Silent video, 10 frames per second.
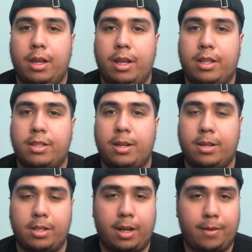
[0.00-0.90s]
It
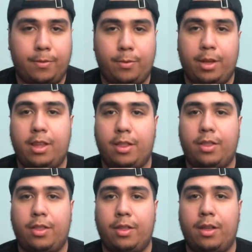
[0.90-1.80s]
starts off
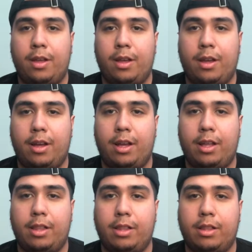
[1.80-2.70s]
with
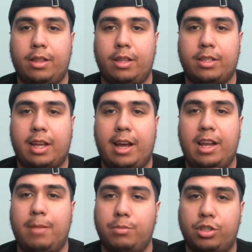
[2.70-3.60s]
this guy
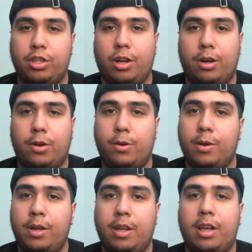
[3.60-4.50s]
named
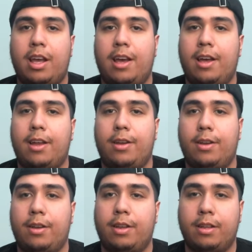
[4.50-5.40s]
Joe,
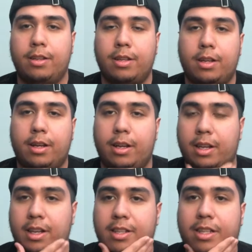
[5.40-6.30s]
and
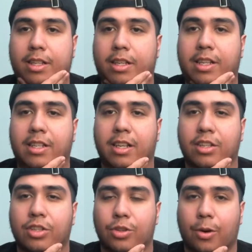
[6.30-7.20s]
he's a
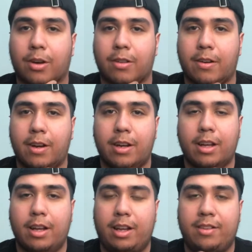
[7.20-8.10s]
store clerk.
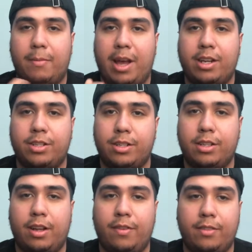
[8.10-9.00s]
He's a manager
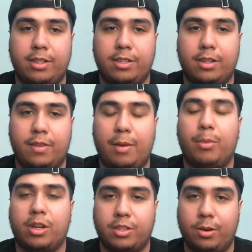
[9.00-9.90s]
of a
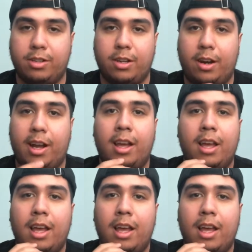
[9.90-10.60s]
bookstore, sorry.